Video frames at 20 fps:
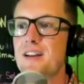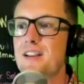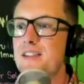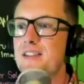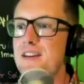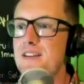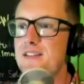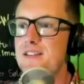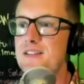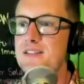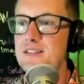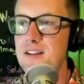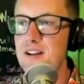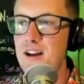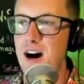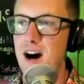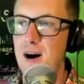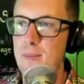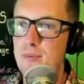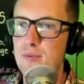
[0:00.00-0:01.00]
This is an
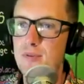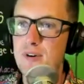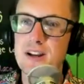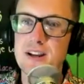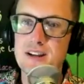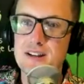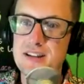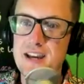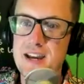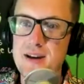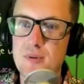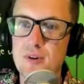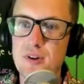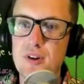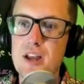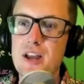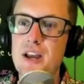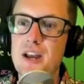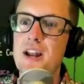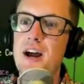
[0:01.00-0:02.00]
operating table,
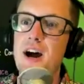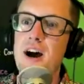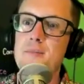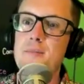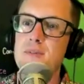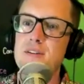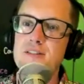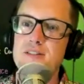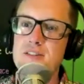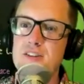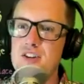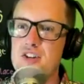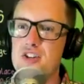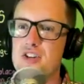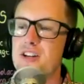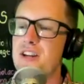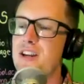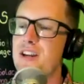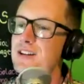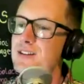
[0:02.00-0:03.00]
and I'm the
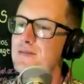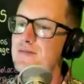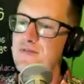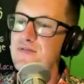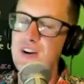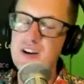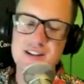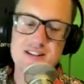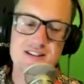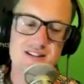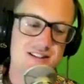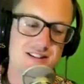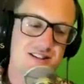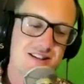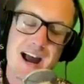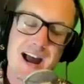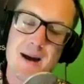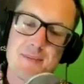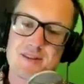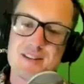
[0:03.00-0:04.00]
surgeon. And he fucking
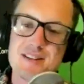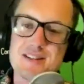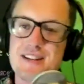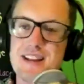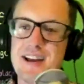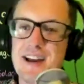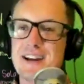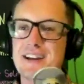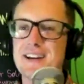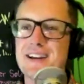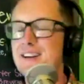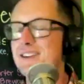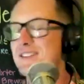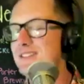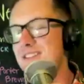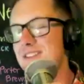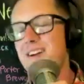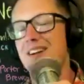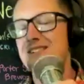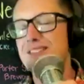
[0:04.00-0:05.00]
snaps his neck,
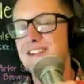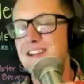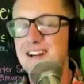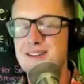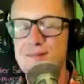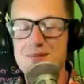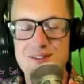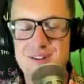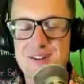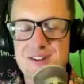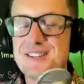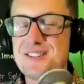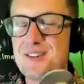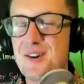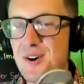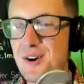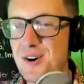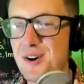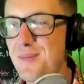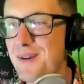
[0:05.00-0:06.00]
not his neck, I'm sorry, his
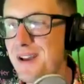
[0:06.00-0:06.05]
arm.